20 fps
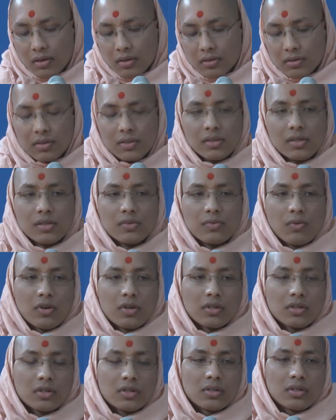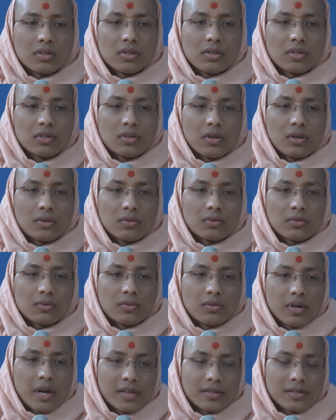this is what your
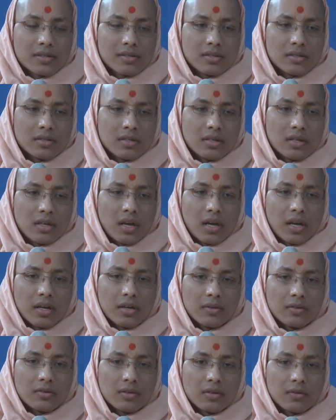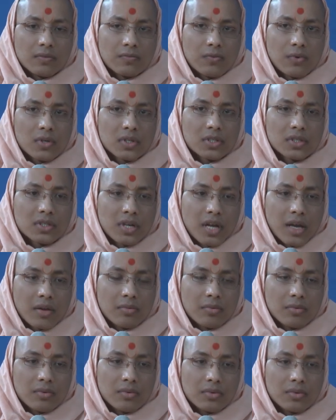necessity and the first step
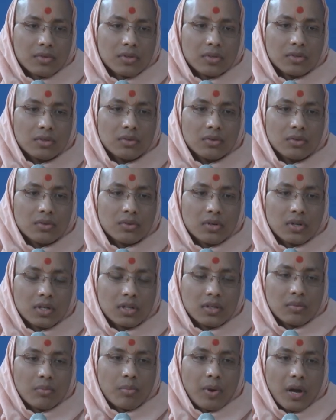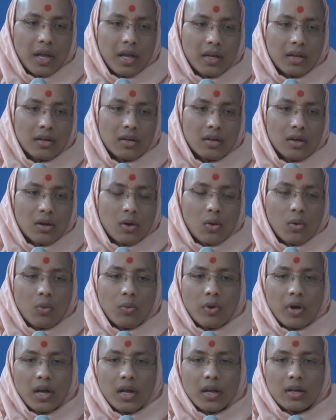you do in the plane
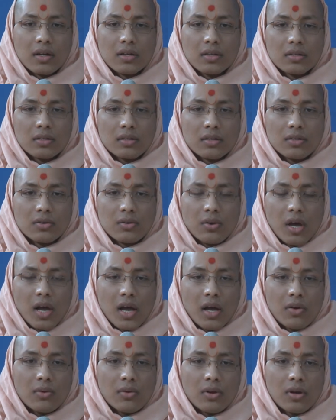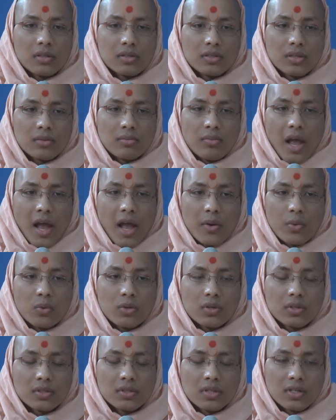when you have some
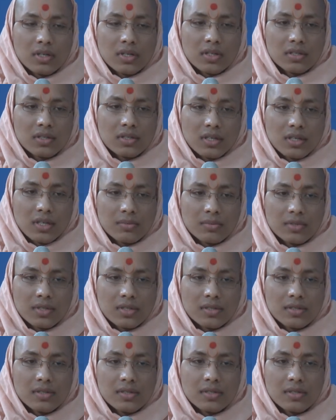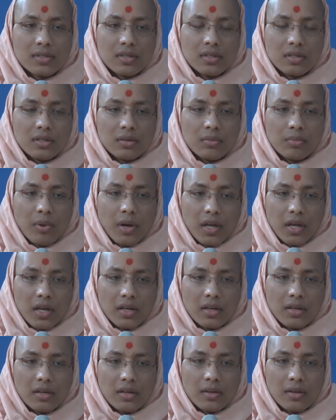adverse circumstances in the plane